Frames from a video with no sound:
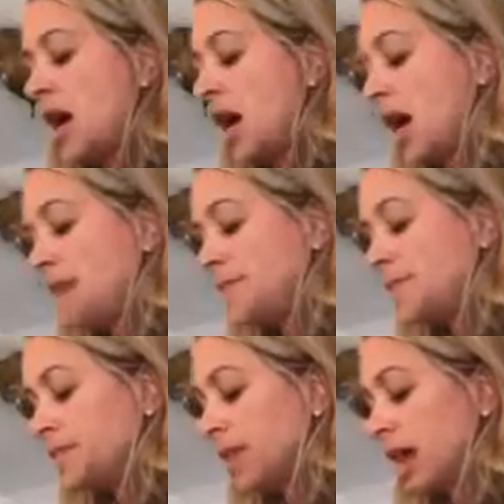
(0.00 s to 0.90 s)

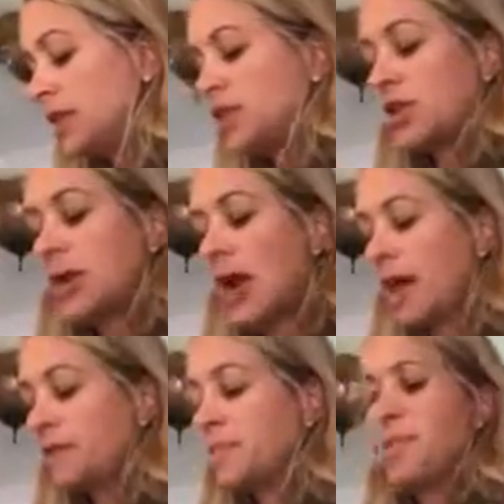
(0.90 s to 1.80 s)
And you don't
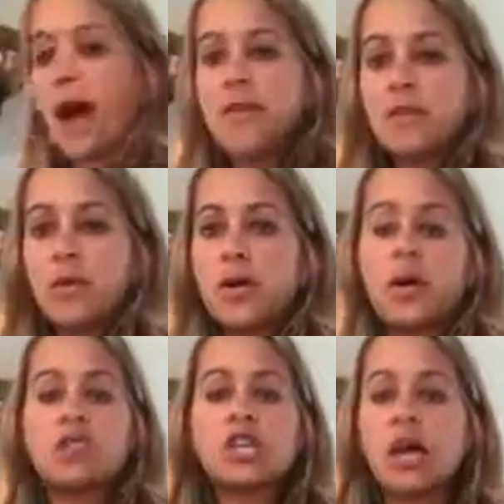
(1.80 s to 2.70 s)
have to buy the book.
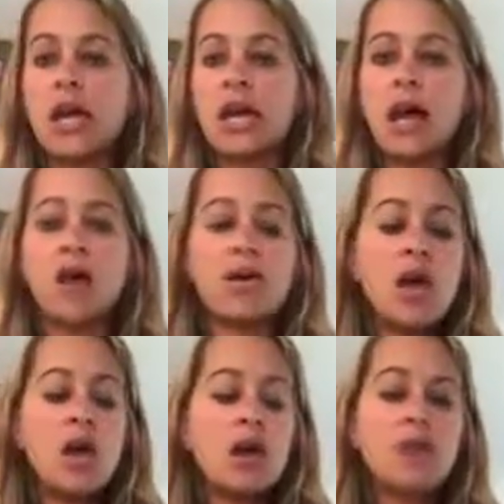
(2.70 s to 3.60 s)
Go check it out.
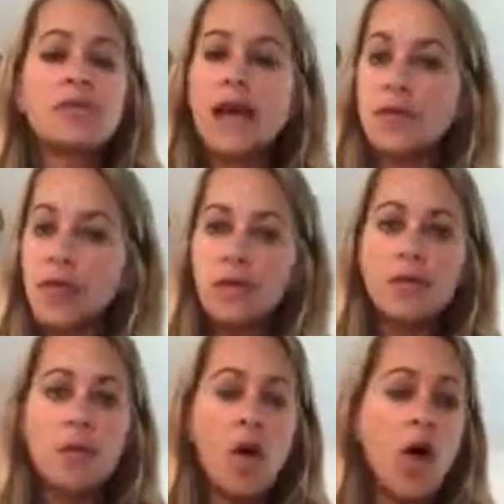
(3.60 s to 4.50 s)
Go download
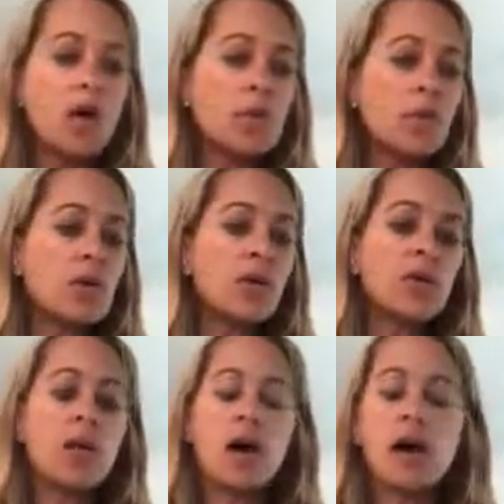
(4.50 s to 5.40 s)
it from
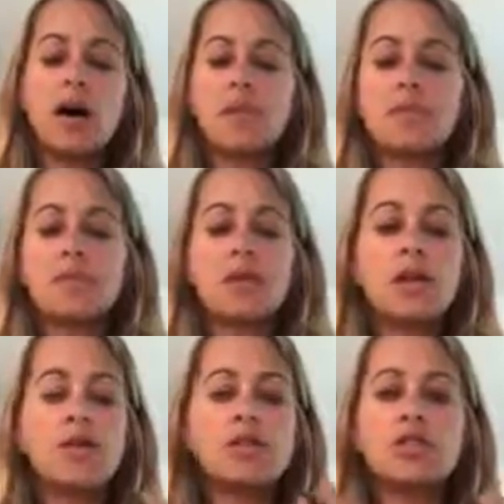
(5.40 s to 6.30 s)
Audible.
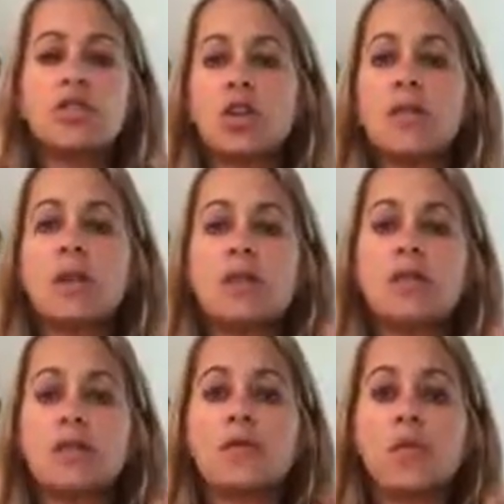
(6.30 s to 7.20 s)
There's just so many
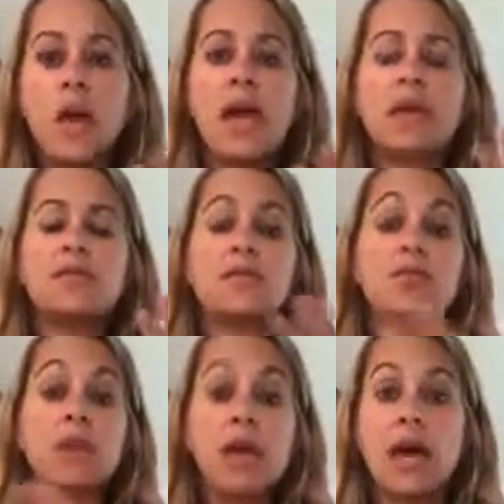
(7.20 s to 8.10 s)
different ways
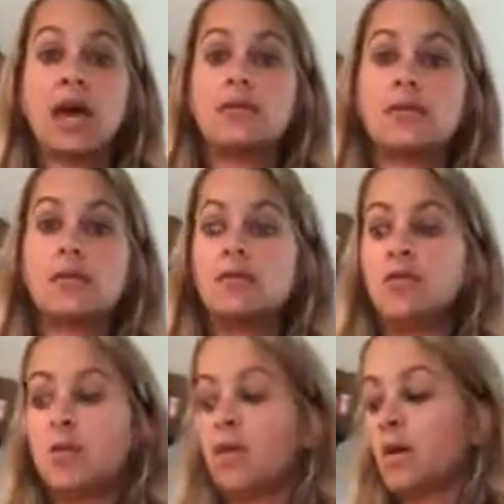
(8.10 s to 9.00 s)
to get
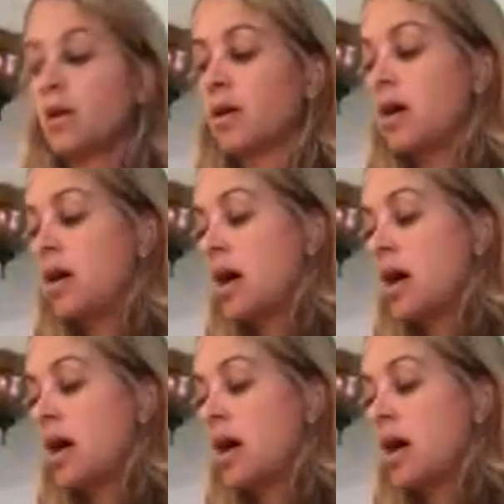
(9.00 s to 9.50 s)
your